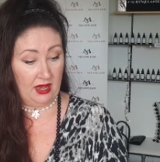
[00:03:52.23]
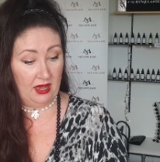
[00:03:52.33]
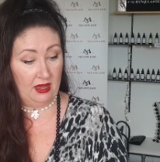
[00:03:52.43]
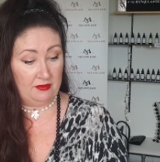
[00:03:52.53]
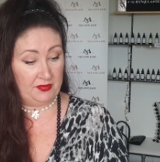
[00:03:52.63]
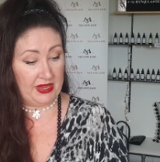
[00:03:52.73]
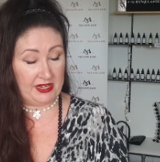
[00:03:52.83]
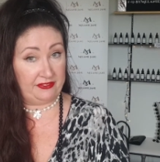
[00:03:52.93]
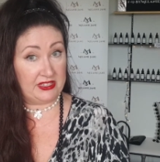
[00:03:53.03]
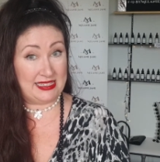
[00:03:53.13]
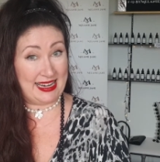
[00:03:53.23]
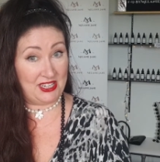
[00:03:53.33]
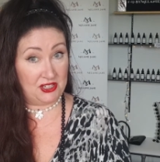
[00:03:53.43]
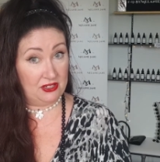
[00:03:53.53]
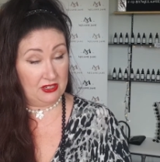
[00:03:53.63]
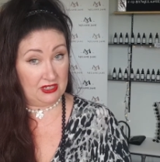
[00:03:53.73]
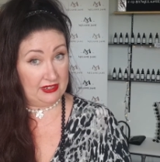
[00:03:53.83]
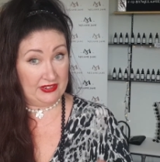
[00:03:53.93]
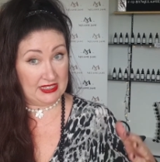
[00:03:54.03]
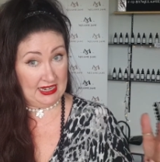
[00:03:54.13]
um, and if it's natured,
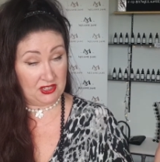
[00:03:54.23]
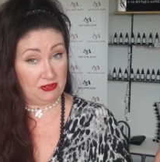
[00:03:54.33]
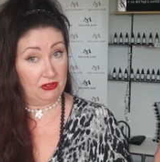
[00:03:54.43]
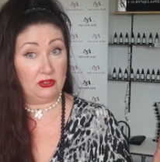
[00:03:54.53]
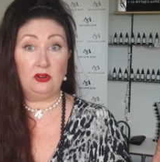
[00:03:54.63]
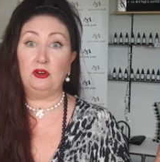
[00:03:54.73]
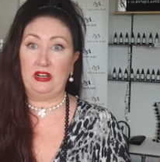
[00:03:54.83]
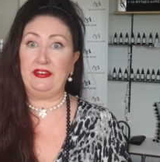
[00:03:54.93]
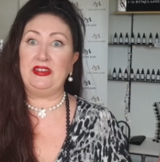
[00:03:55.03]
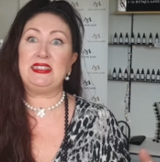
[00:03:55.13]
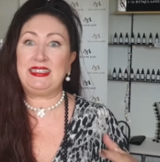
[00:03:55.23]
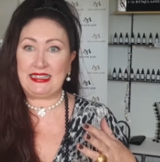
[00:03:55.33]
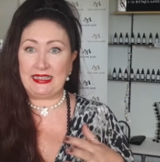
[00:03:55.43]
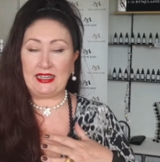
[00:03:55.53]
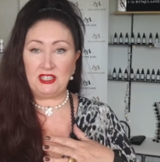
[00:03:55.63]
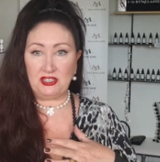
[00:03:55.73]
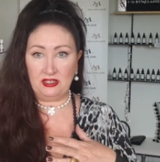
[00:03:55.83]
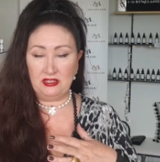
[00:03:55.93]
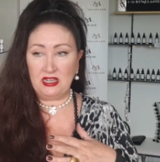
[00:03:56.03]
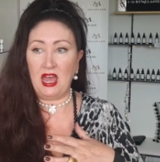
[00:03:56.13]
if it's natural or if it's
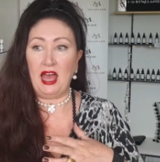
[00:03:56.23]
denatured